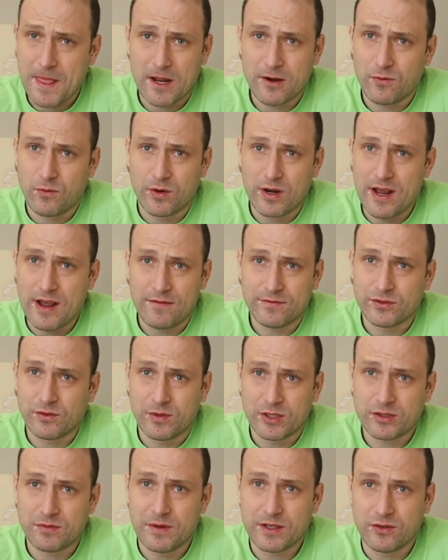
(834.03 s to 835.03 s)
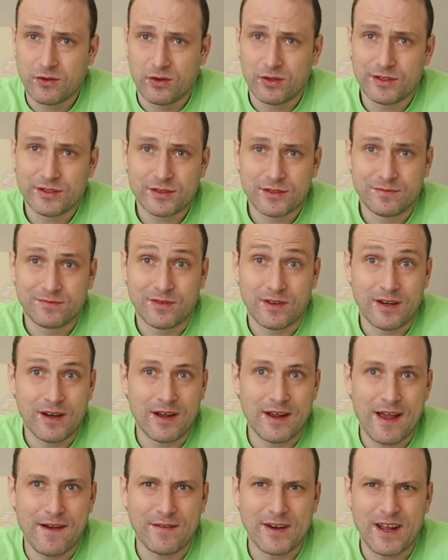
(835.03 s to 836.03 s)
don't want to have so much McDonald's. And
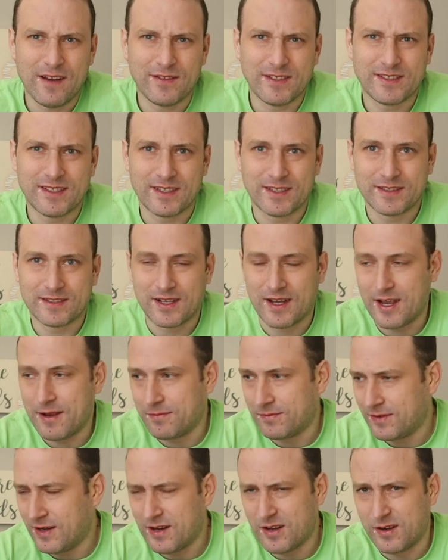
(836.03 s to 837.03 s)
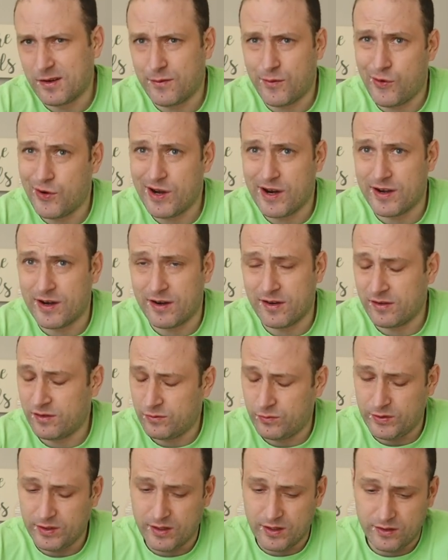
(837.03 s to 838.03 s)
I have it every single time. And I already had
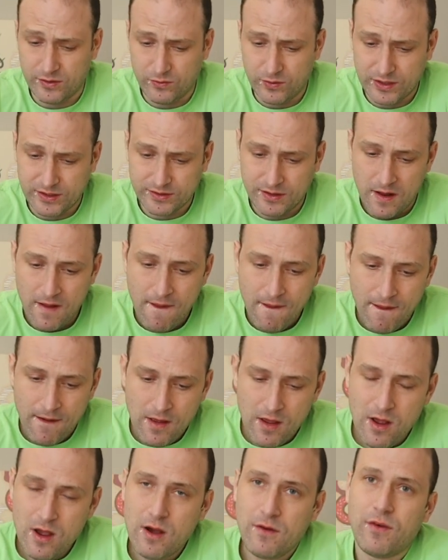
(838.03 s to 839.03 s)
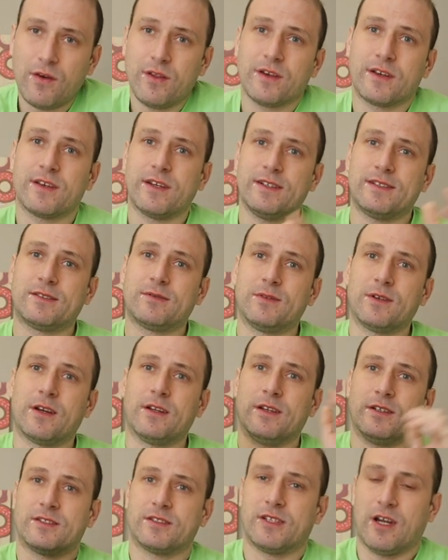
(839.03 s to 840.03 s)
another week anyways. For the kids, we
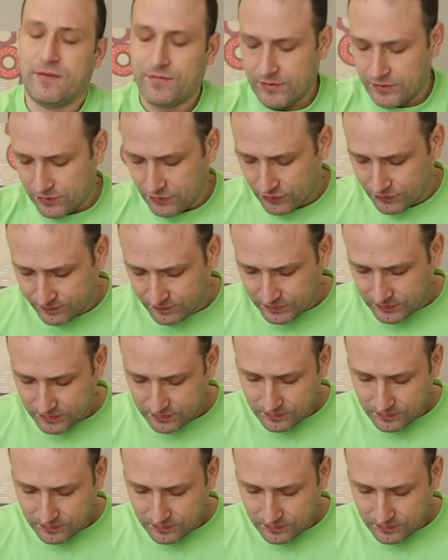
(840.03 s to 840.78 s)
got stuff to do.